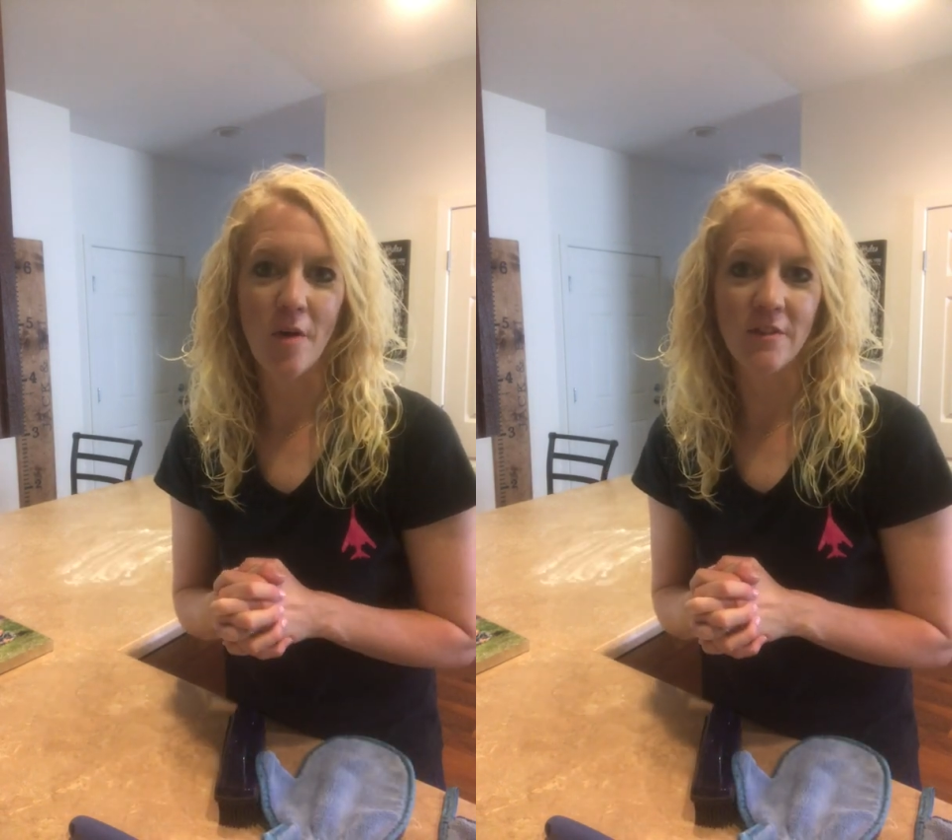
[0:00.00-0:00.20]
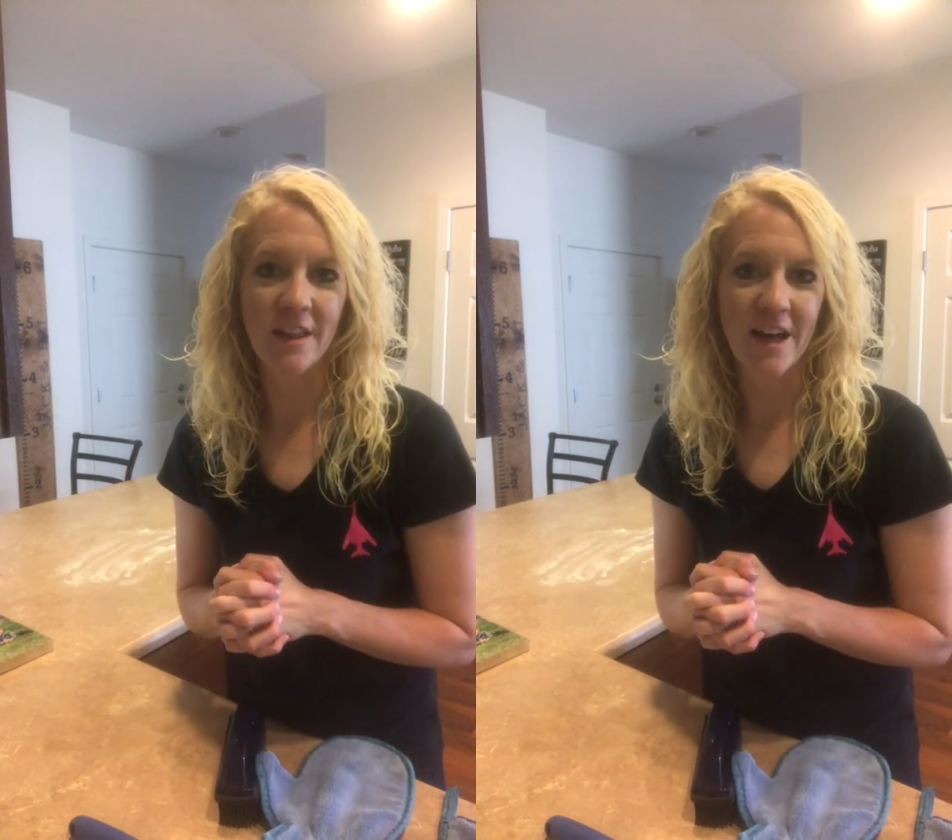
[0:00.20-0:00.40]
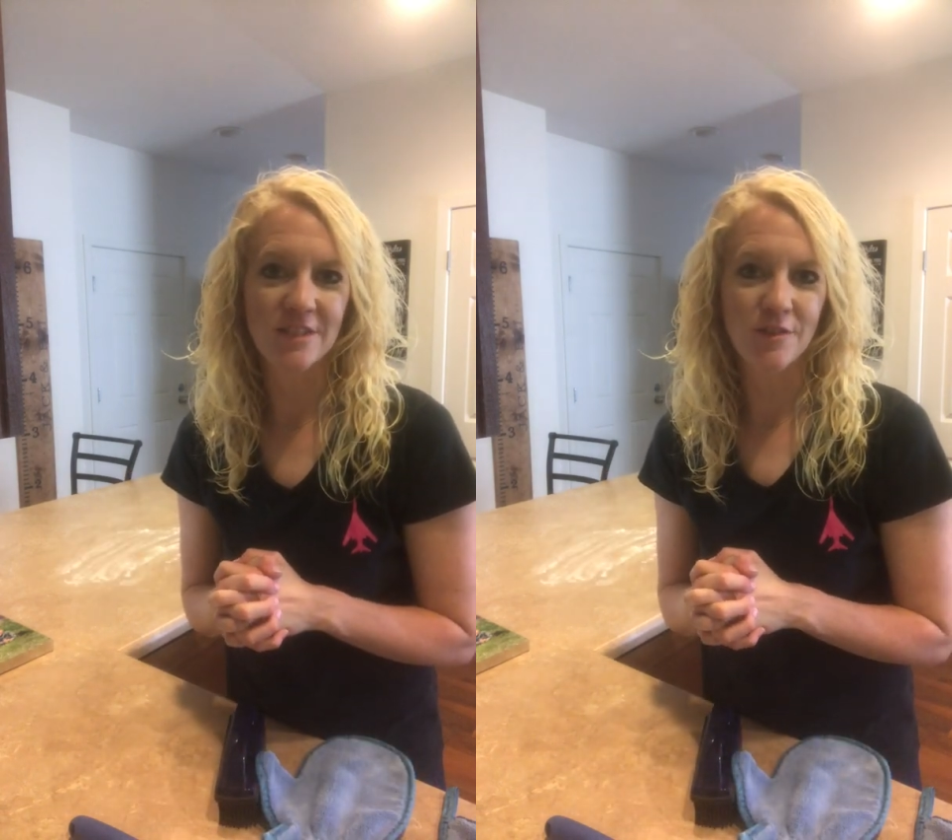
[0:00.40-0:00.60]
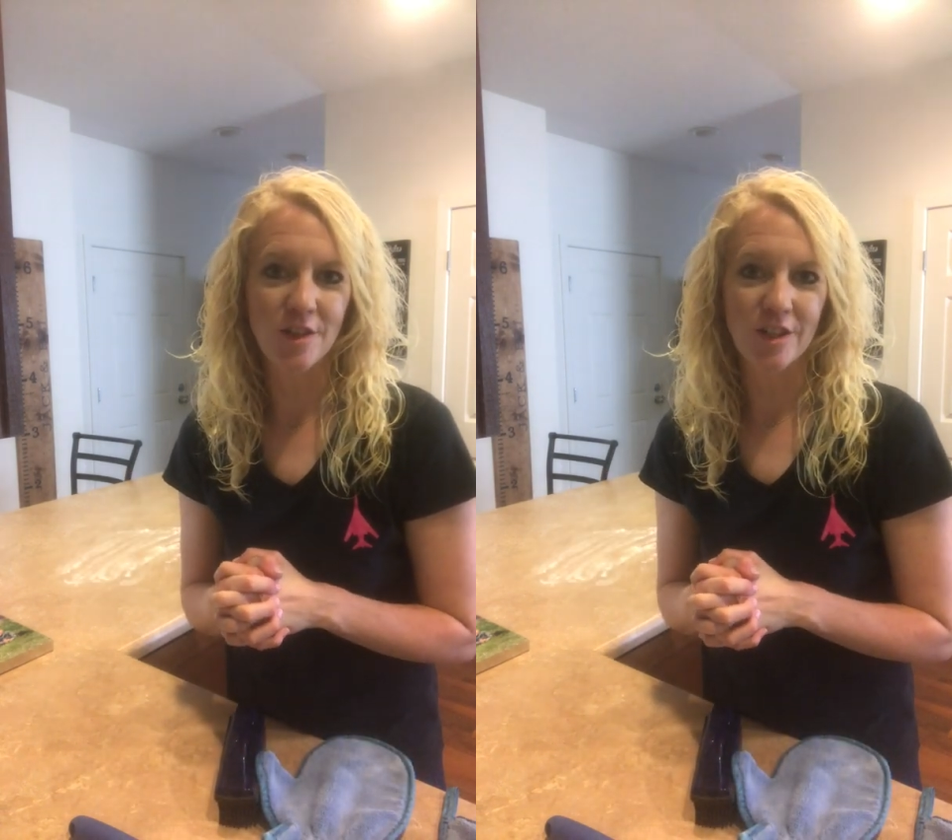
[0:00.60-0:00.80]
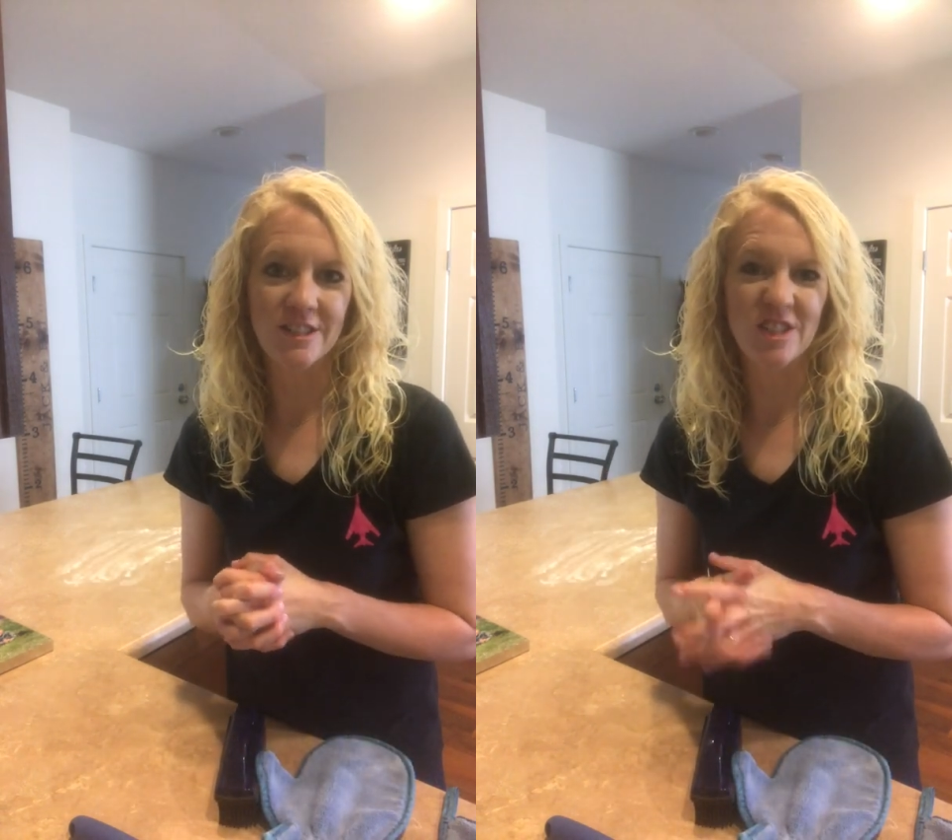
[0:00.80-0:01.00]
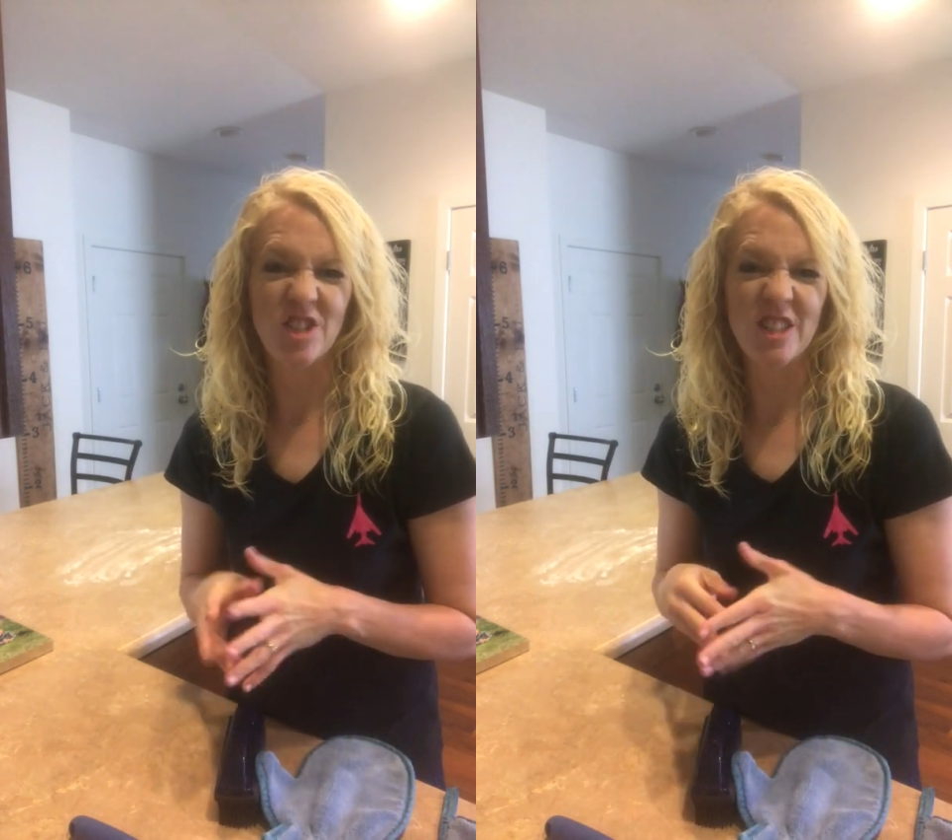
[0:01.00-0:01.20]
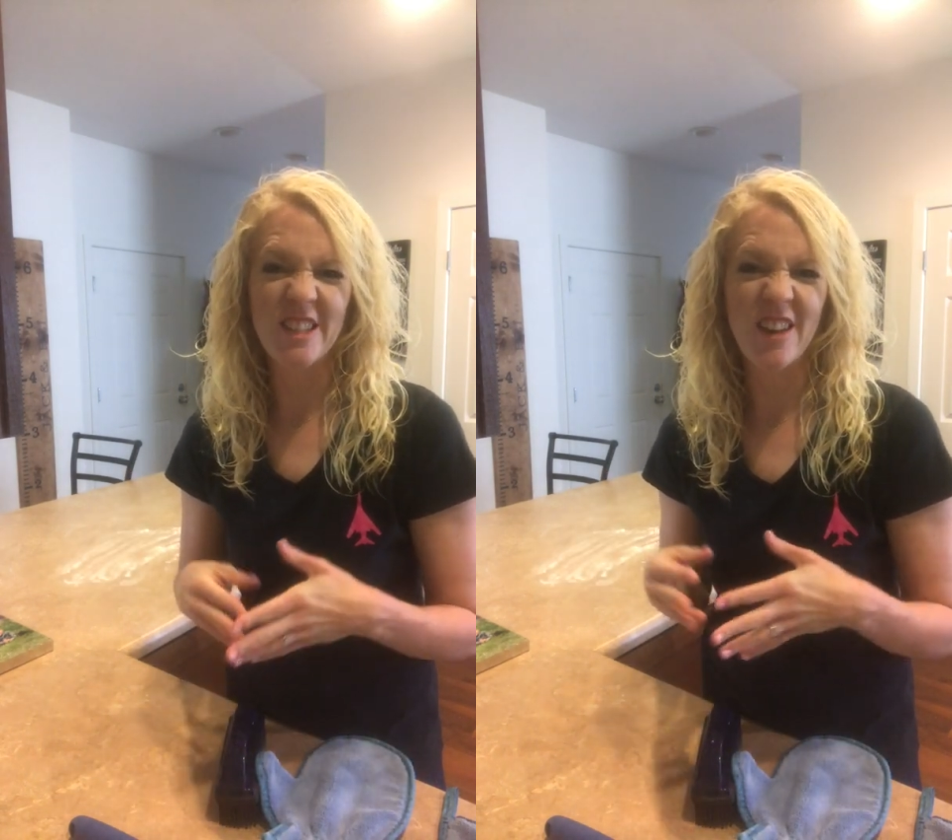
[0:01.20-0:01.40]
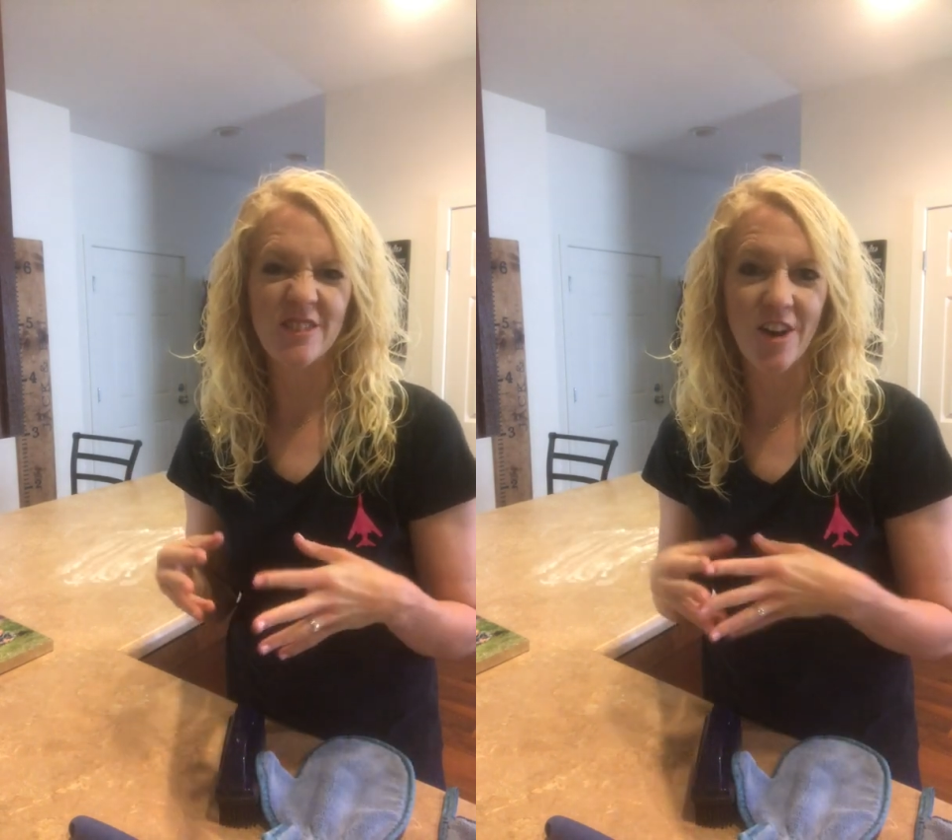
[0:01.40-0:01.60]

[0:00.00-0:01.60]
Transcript: over the last few years is just how